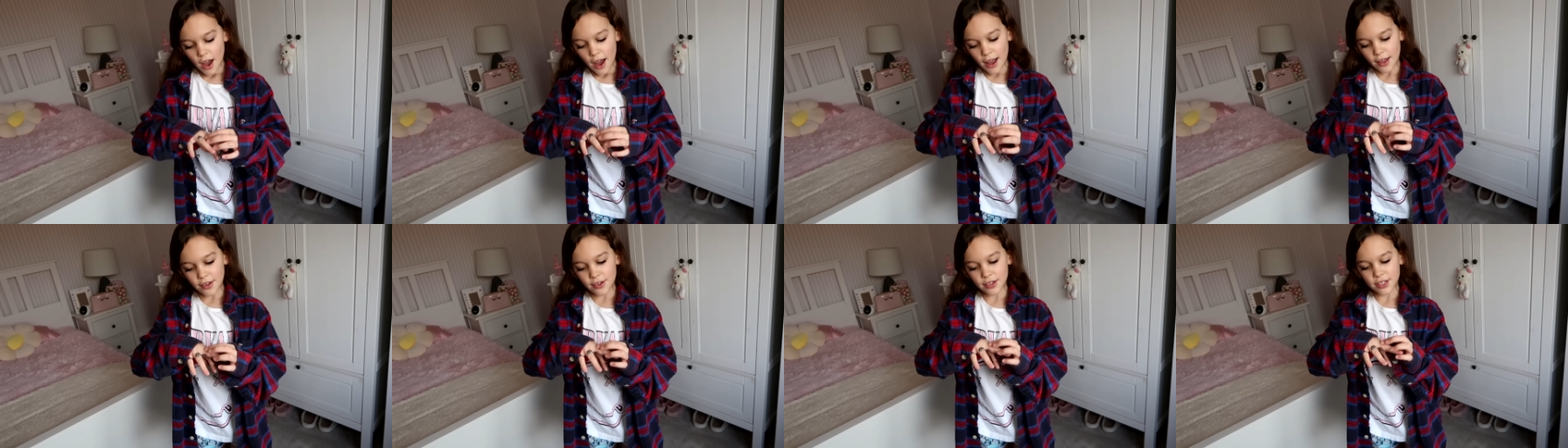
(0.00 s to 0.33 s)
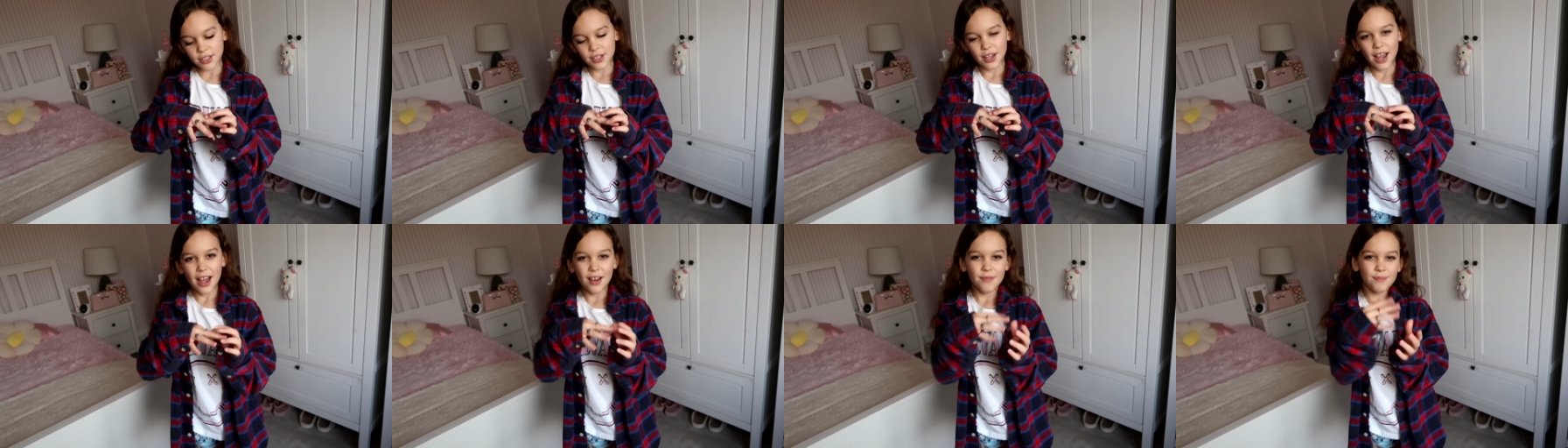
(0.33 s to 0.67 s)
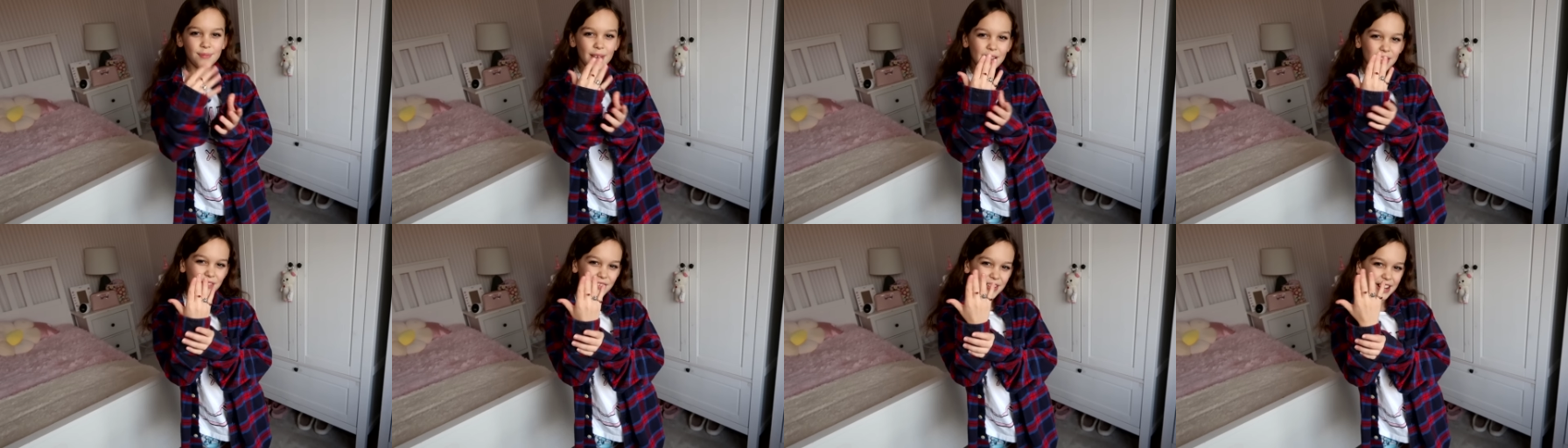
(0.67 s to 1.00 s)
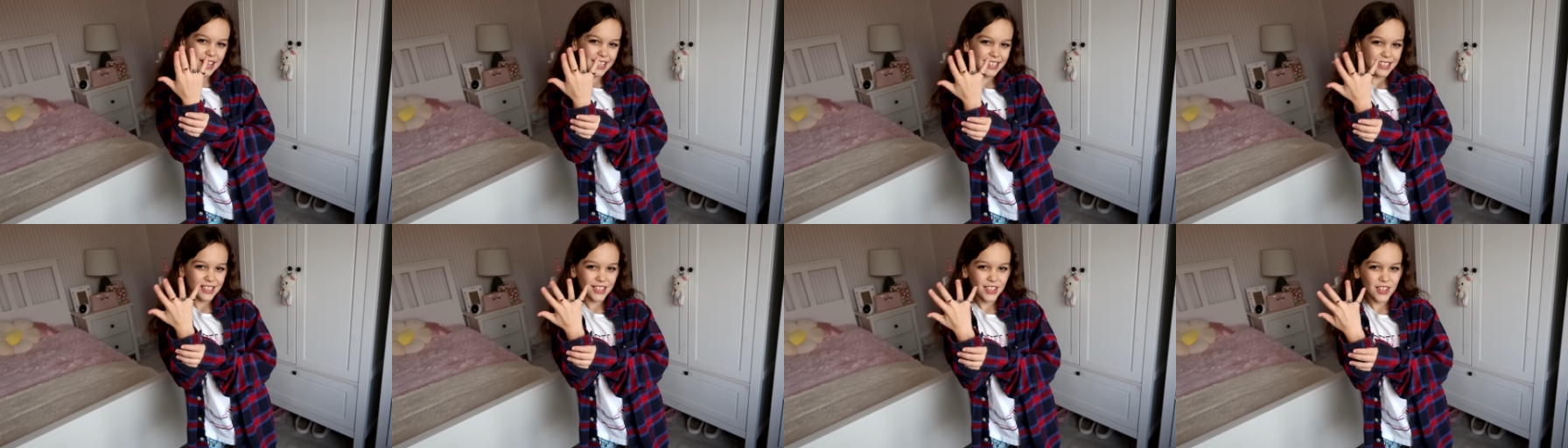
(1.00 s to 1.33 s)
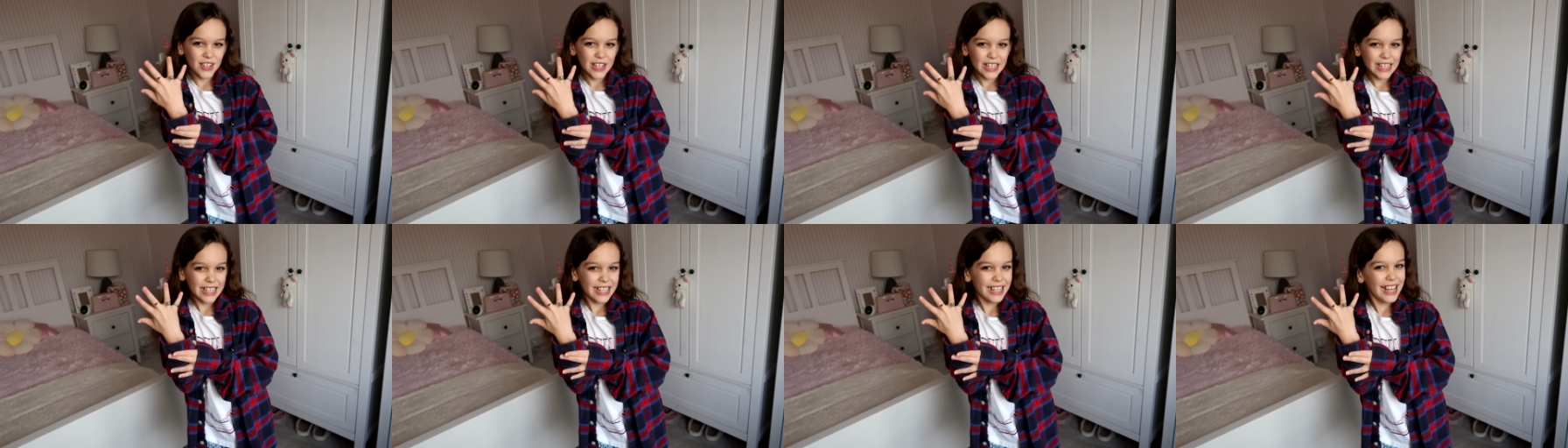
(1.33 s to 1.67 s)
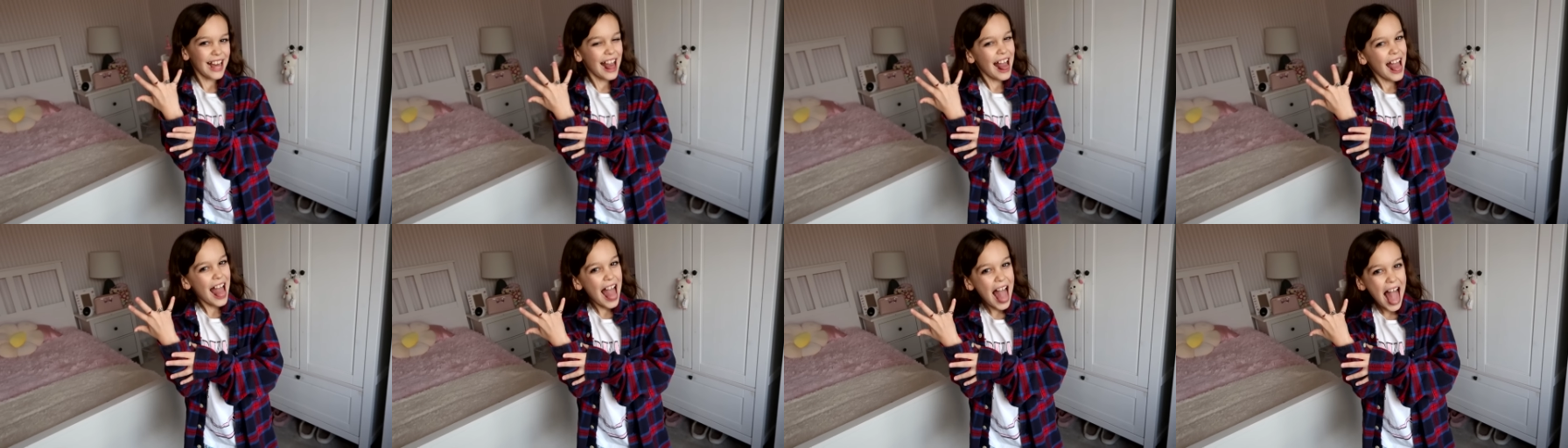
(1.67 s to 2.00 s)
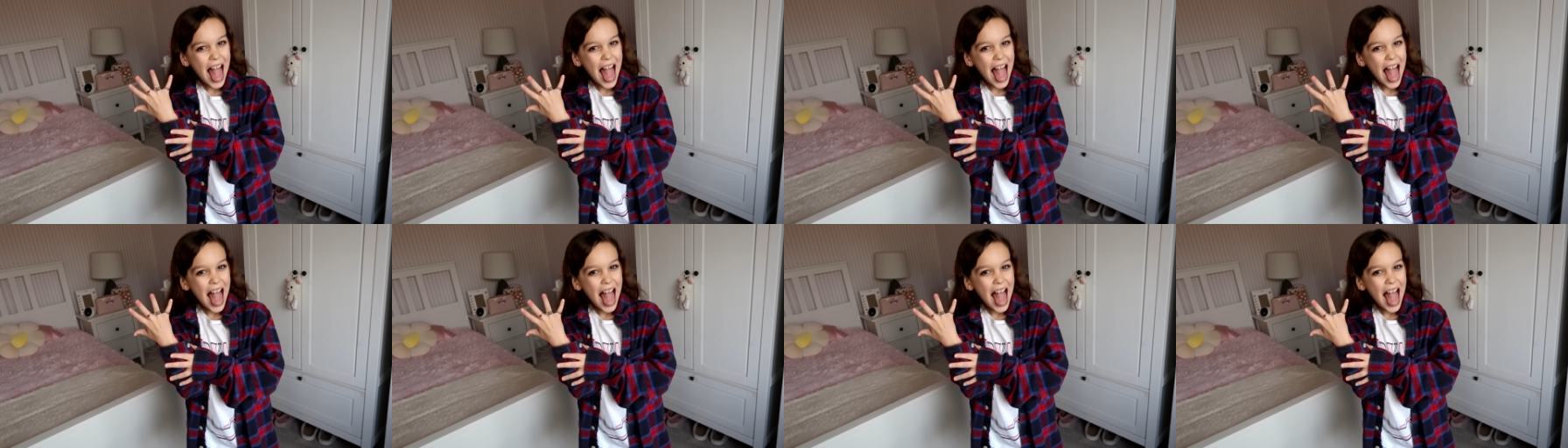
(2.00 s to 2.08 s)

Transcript: I also have my rings on